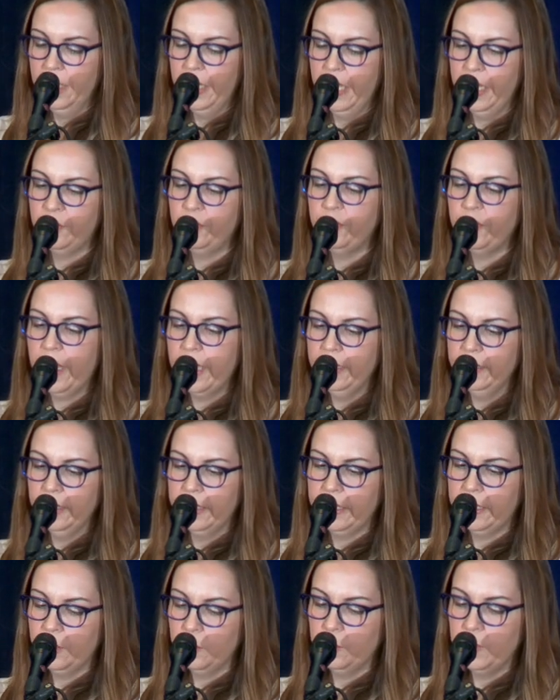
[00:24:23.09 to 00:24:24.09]
And
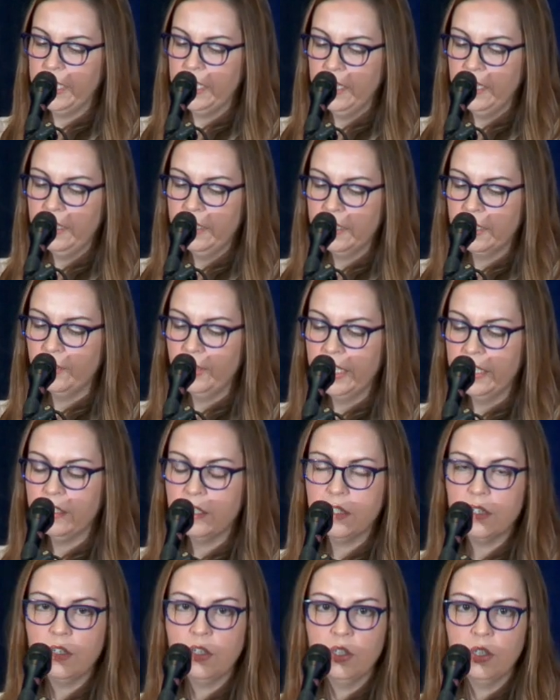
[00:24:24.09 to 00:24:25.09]
finally, we need to
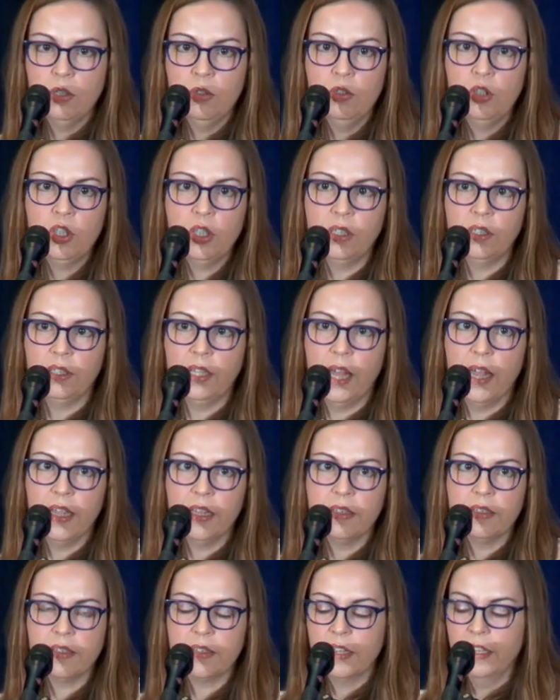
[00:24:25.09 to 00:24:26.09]

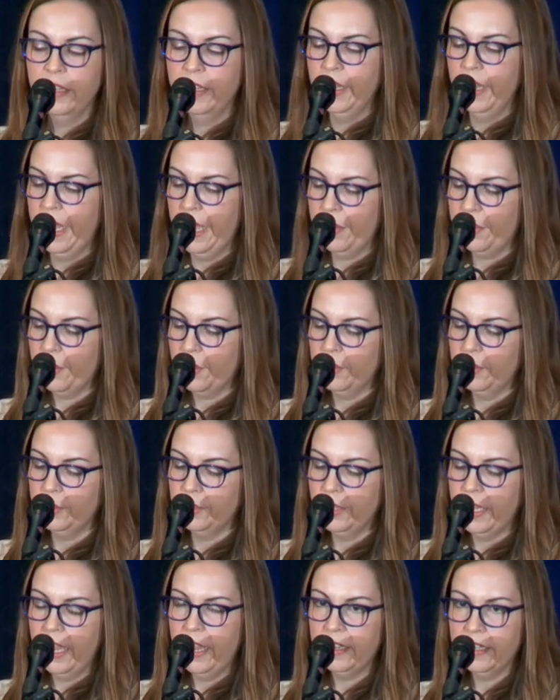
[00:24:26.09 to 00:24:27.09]
institutionalize ethical
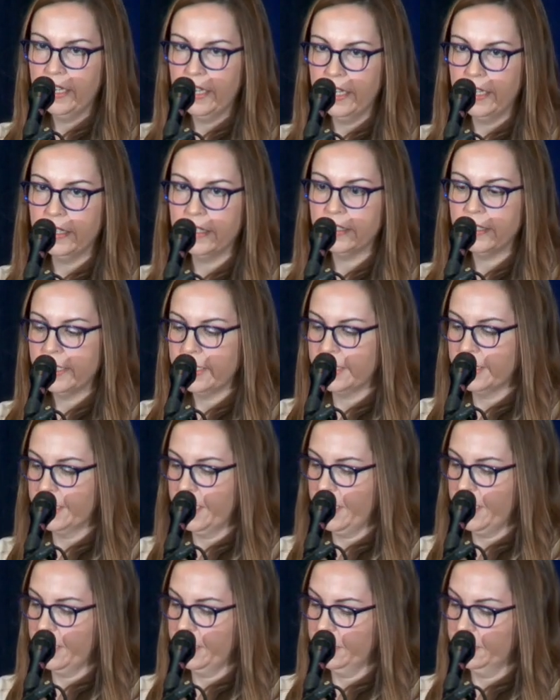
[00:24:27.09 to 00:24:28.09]
AI
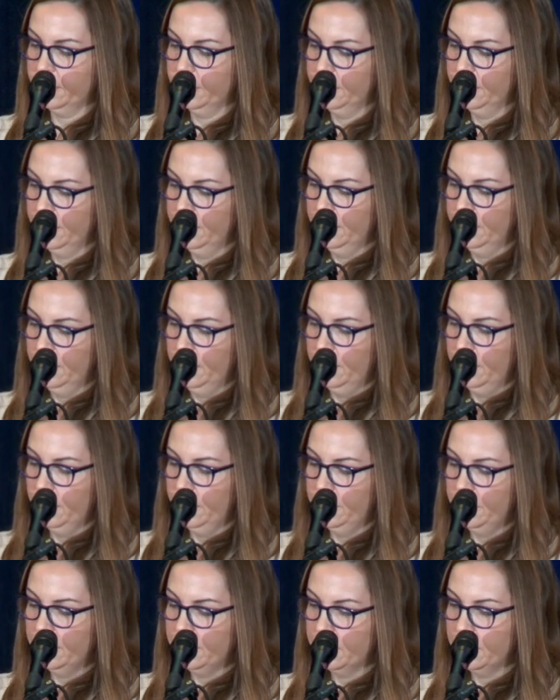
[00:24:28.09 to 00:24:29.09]
design.
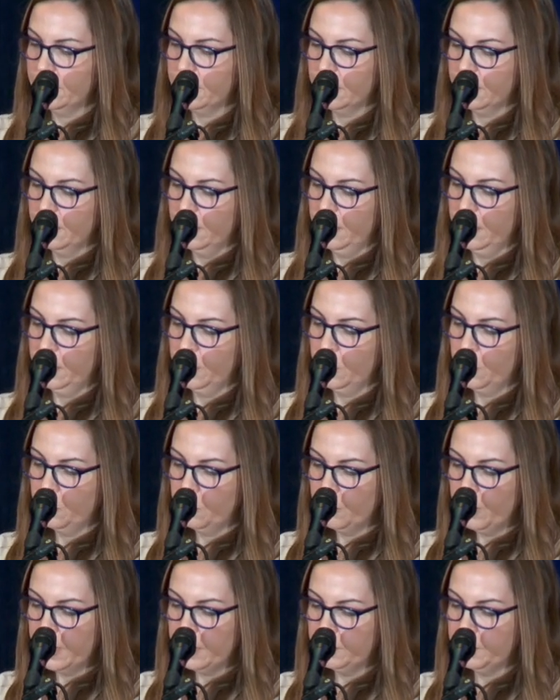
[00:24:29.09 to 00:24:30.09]
And this is an
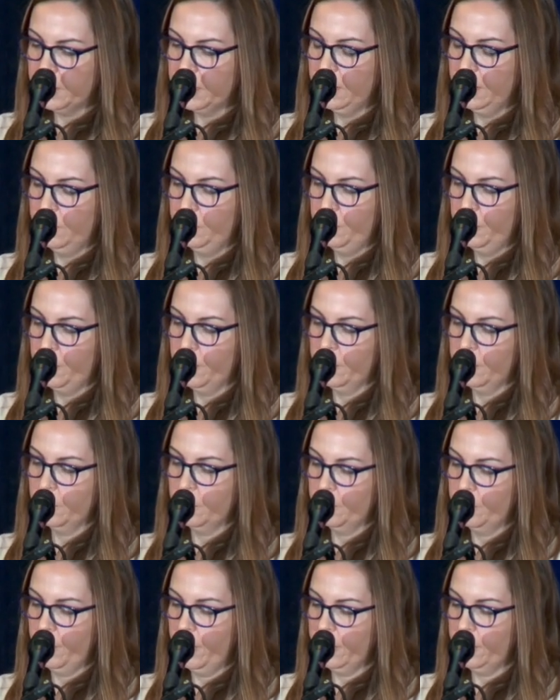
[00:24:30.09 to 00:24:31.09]
incredibly
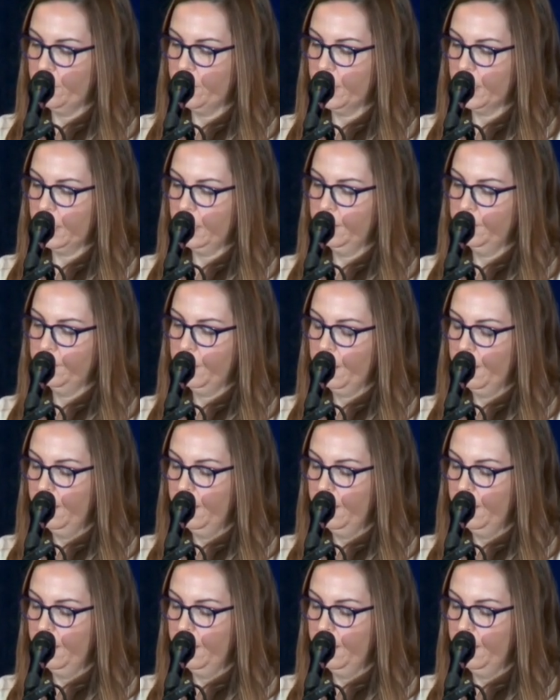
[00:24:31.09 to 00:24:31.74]
important priority.